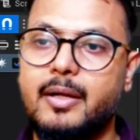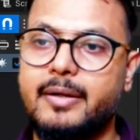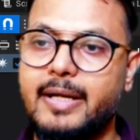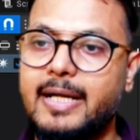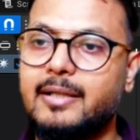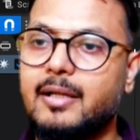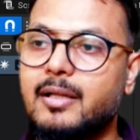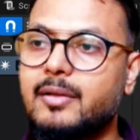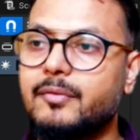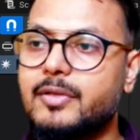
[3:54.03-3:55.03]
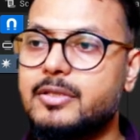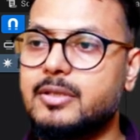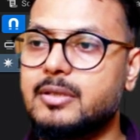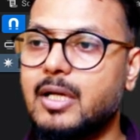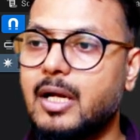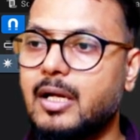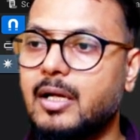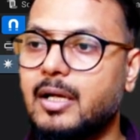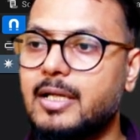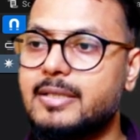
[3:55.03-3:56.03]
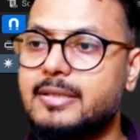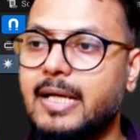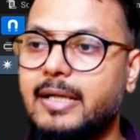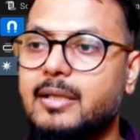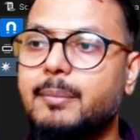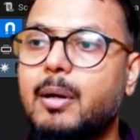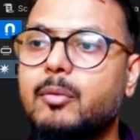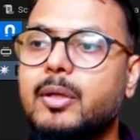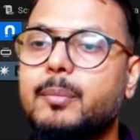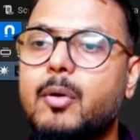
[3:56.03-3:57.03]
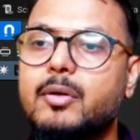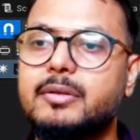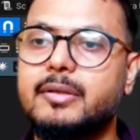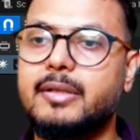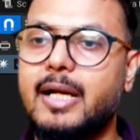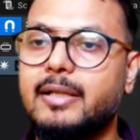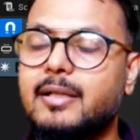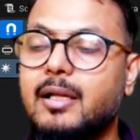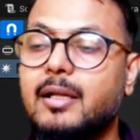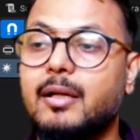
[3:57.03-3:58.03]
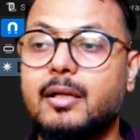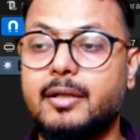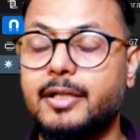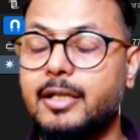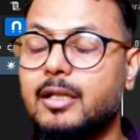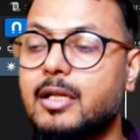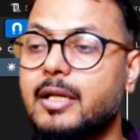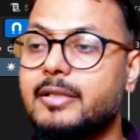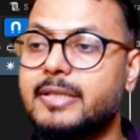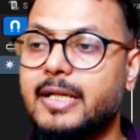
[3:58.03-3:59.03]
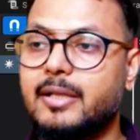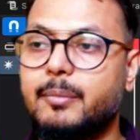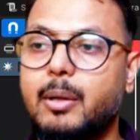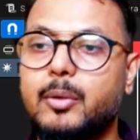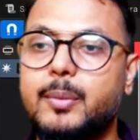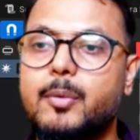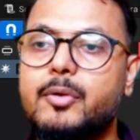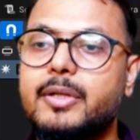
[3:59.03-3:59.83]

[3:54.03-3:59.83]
red color, which is inside the bounding box, red color, green color inside the bounding box,